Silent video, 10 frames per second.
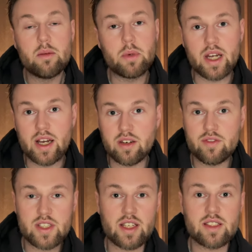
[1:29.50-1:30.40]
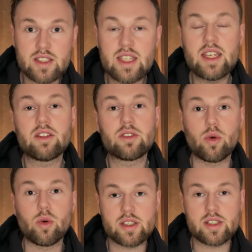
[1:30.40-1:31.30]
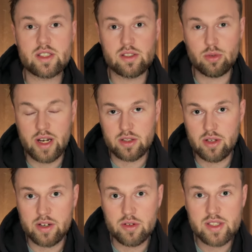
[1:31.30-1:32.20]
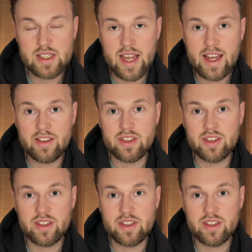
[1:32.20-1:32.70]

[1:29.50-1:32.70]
I N F Js seek towards trying to understand and